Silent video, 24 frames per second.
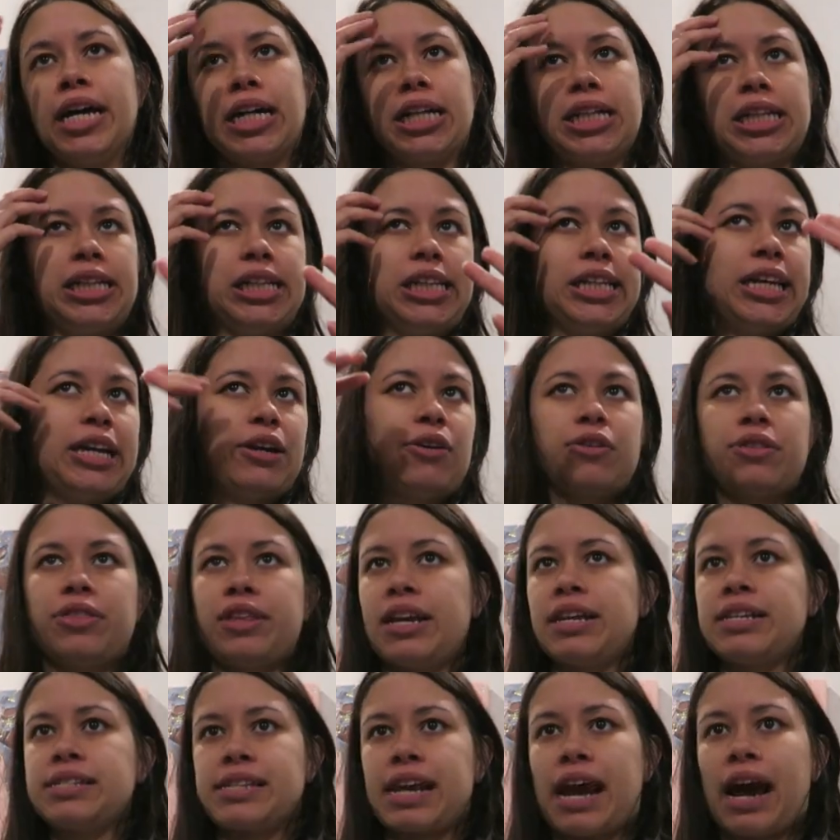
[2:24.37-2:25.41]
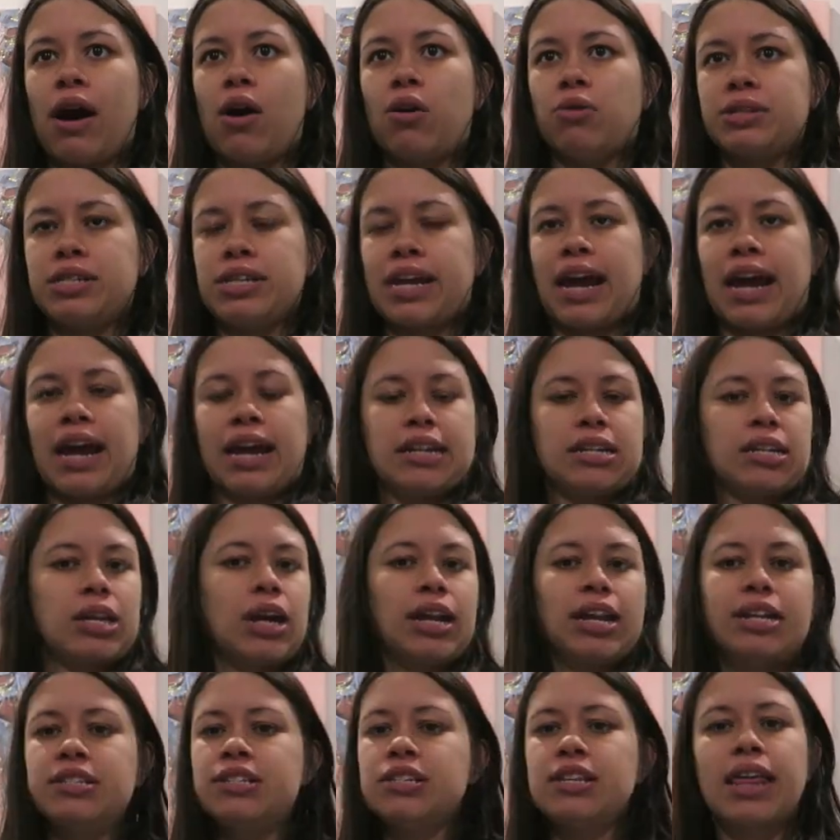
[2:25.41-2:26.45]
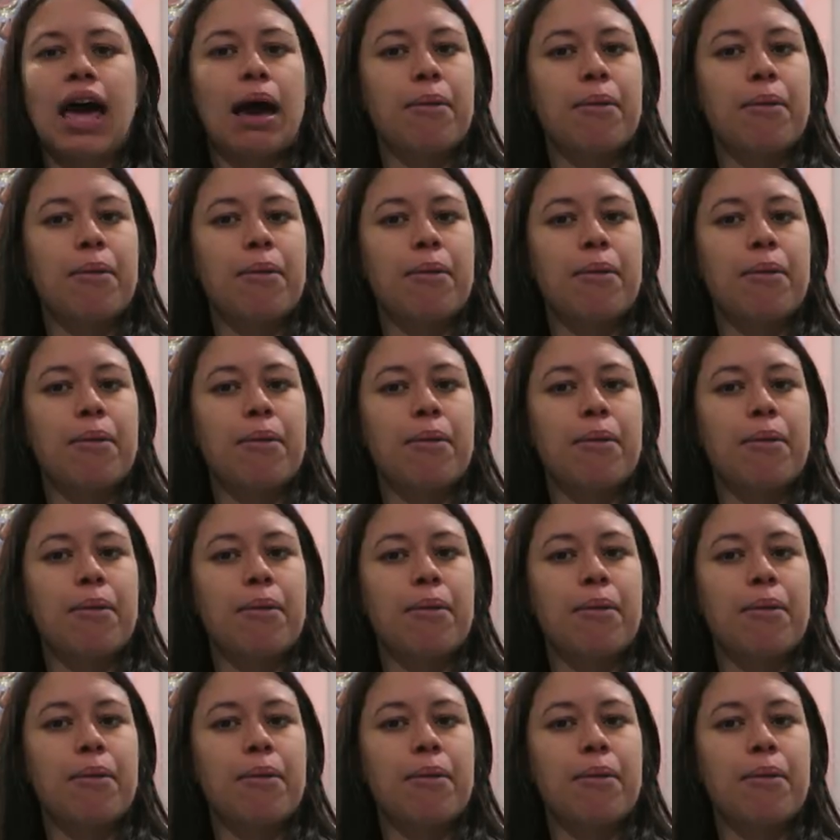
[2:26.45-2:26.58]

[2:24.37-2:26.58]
clear things out, and get into